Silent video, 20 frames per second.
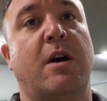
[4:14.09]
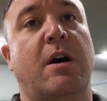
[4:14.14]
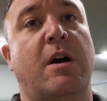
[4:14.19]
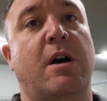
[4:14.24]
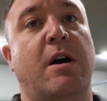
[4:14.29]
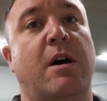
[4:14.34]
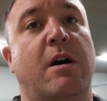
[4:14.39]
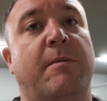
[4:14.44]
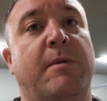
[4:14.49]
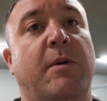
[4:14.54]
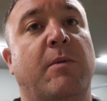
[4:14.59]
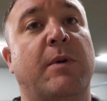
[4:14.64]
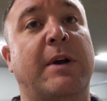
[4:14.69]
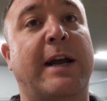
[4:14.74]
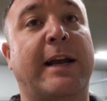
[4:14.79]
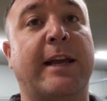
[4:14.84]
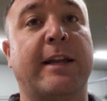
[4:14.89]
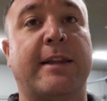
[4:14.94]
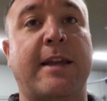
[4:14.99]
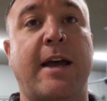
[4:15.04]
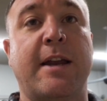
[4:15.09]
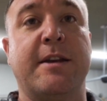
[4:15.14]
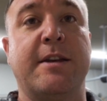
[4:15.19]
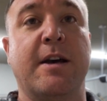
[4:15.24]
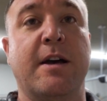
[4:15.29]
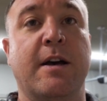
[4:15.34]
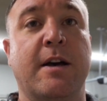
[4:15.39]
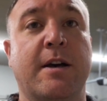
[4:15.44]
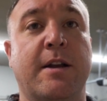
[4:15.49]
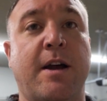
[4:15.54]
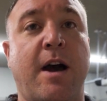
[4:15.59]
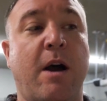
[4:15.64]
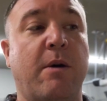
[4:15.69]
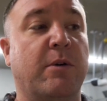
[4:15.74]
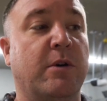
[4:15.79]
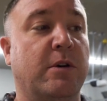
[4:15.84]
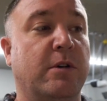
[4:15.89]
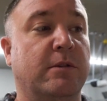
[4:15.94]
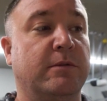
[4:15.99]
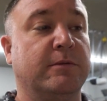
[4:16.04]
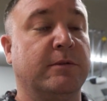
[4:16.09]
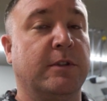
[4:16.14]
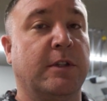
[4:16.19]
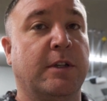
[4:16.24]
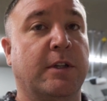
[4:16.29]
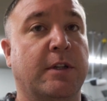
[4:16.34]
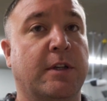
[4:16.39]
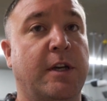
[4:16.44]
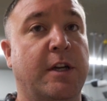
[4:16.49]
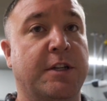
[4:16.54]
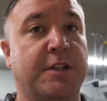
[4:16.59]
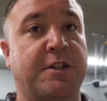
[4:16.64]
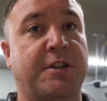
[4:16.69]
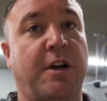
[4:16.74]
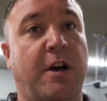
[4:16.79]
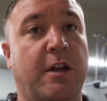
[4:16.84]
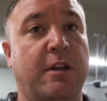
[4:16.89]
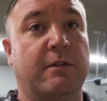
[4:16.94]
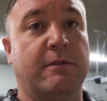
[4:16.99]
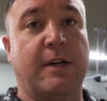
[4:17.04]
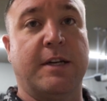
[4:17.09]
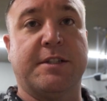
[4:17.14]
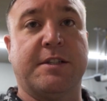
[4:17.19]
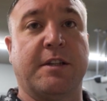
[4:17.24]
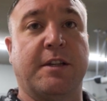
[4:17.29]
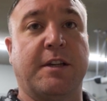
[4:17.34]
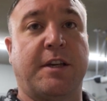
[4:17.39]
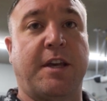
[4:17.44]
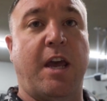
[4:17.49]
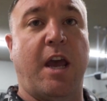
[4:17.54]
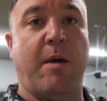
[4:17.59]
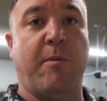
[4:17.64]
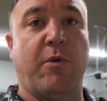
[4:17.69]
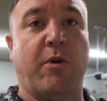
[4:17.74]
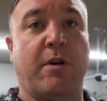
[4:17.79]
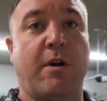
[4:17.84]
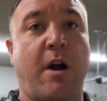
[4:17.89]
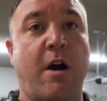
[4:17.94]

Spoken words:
And when I get that done, I will install the rest of the camera.